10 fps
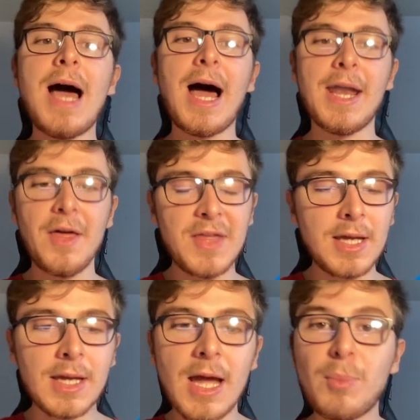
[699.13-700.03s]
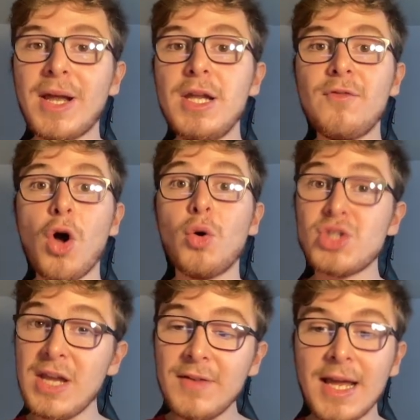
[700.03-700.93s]
and I think he can get plenty of
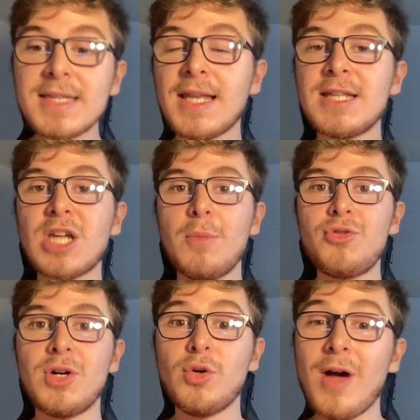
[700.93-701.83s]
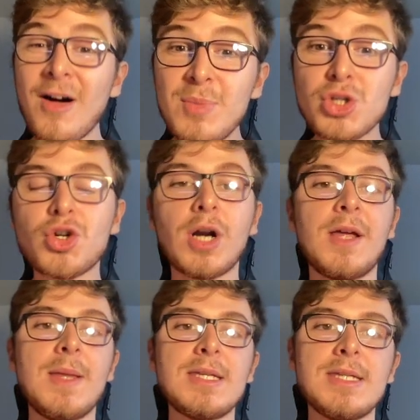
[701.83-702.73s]
goals, even against Atletico Madrid, who have been
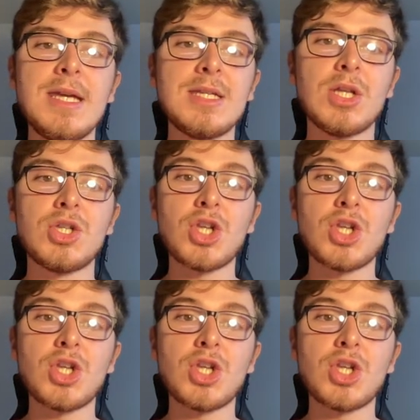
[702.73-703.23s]
struggling this season.